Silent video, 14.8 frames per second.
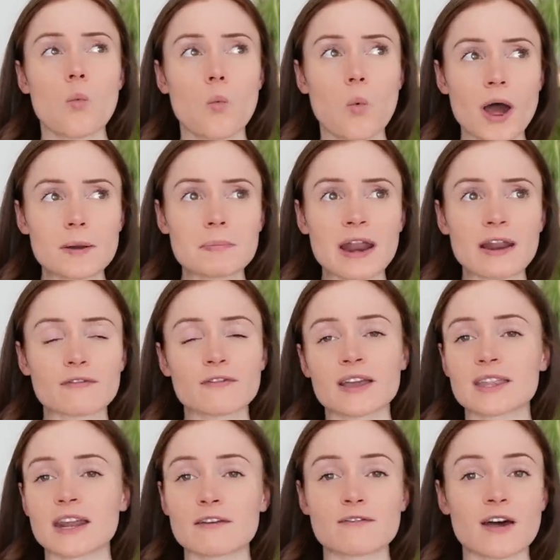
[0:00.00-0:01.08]
One
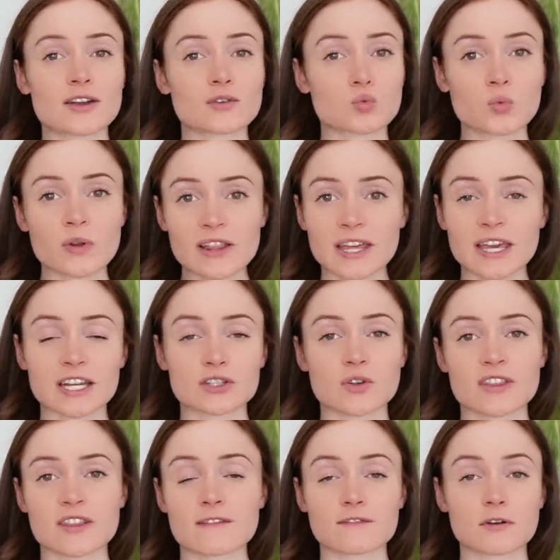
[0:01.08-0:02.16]
benefit that I find really
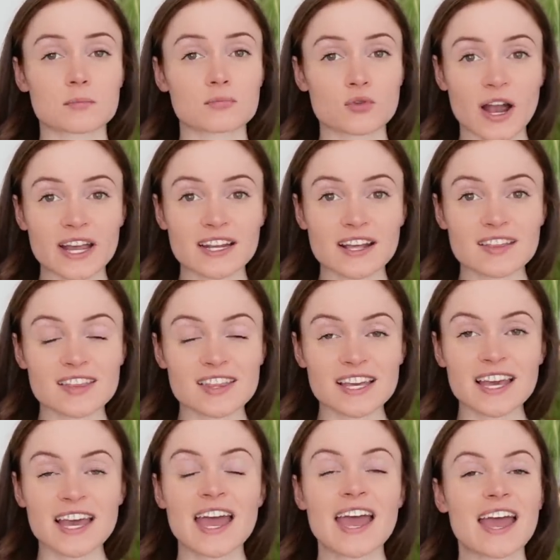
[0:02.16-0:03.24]
interesting for
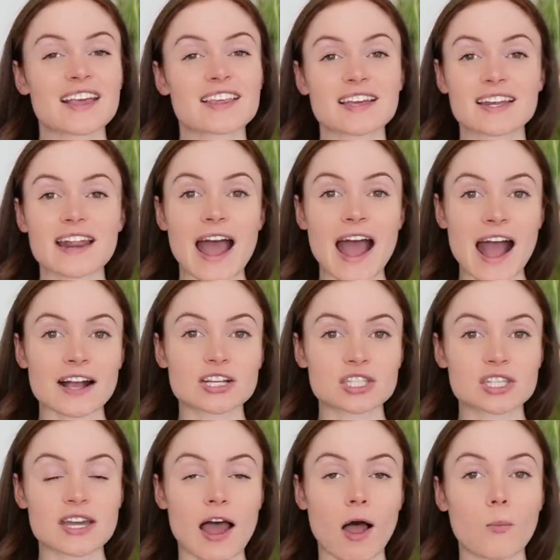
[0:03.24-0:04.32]
pregnancy is it can
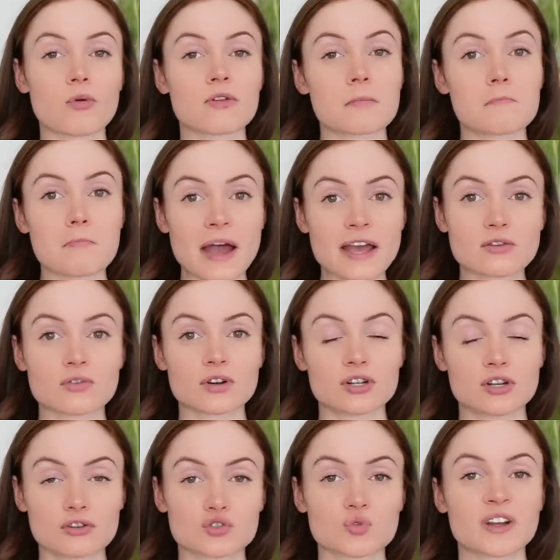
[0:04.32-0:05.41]
actually help with
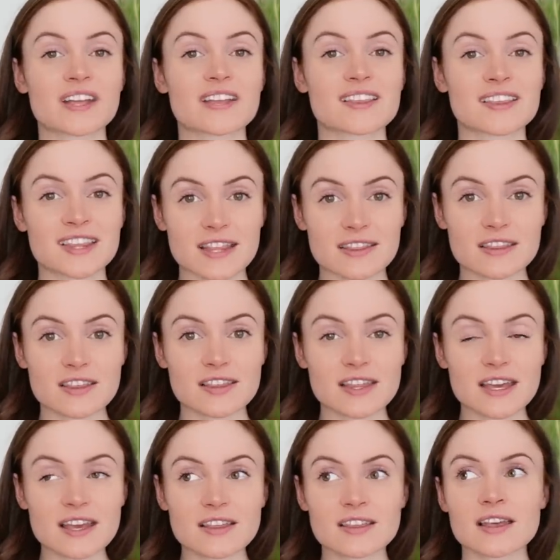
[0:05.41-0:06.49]
micronutrient
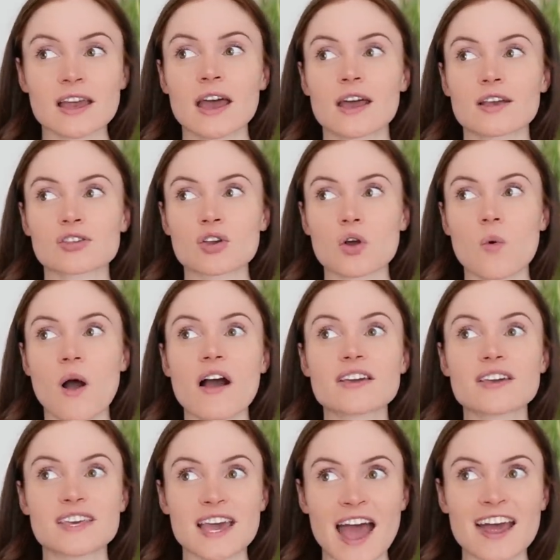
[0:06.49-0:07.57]
synthesis. So
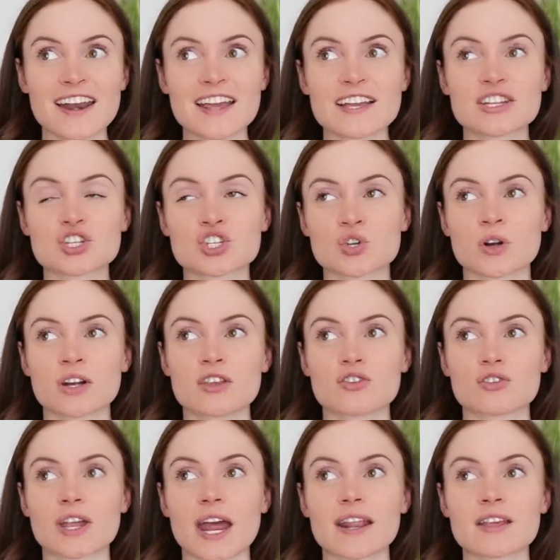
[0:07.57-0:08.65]
again, ensuring that
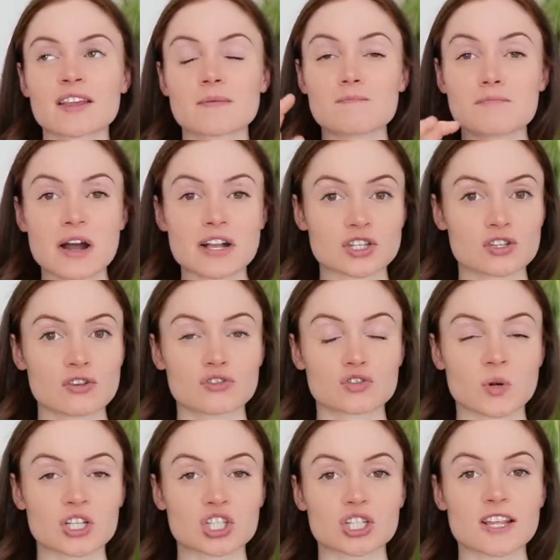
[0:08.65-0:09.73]
you're getting as much
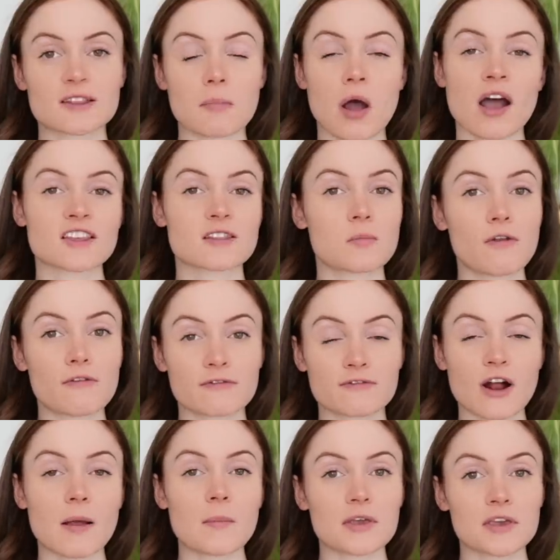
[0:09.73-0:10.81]
nutrition as possible
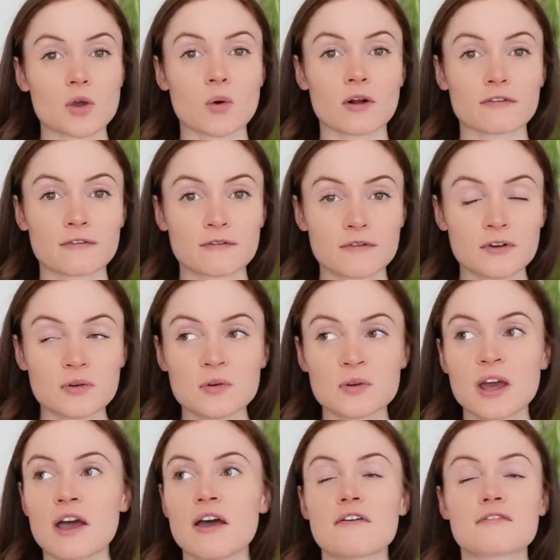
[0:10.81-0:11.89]
from your
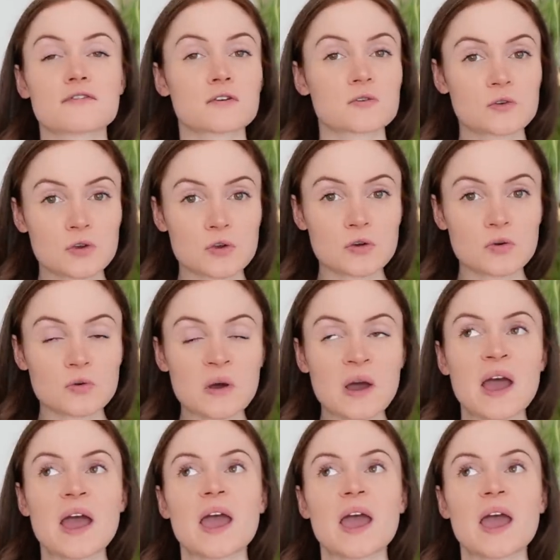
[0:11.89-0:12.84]
food for you